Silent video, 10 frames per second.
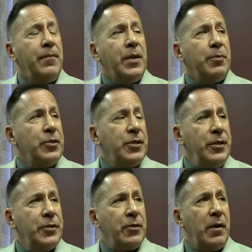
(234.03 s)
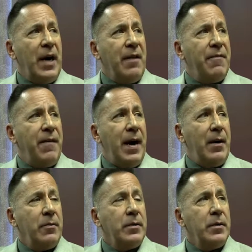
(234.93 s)
The procedure I
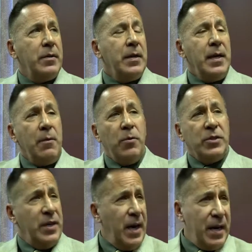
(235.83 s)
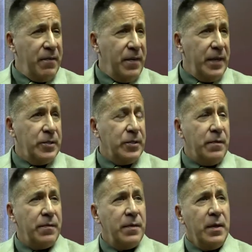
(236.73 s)
found was
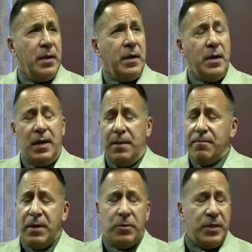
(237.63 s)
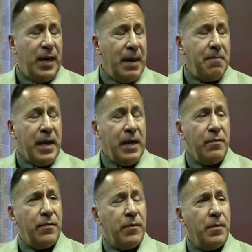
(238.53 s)
non-invasive. It was not
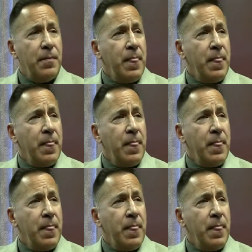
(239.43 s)
painful.